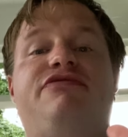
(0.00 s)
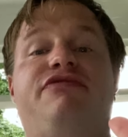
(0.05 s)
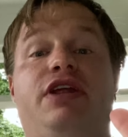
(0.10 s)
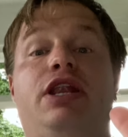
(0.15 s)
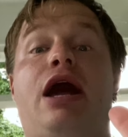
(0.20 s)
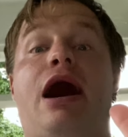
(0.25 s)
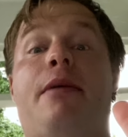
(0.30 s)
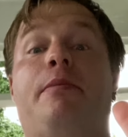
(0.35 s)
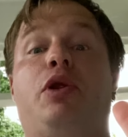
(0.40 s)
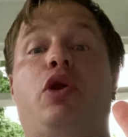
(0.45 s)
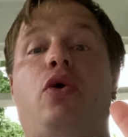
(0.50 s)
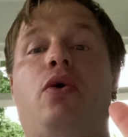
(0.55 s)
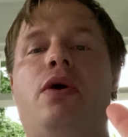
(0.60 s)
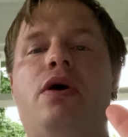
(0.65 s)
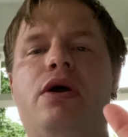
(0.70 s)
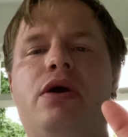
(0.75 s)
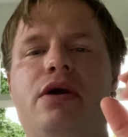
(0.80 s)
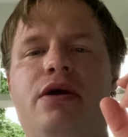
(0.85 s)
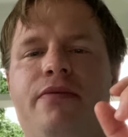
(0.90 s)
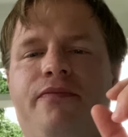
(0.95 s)
phenomenal.
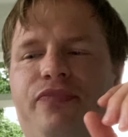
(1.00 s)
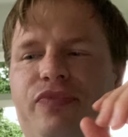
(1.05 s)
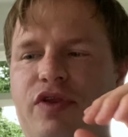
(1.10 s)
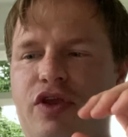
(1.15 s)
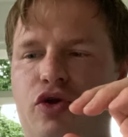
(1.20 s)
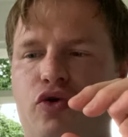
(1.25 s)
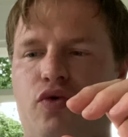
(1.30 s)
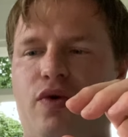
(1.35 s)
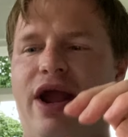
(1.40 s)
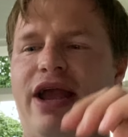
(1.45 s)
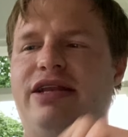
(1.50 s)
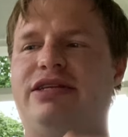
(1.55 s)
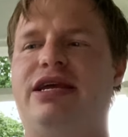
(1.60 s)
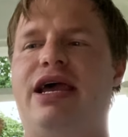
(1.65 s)
Great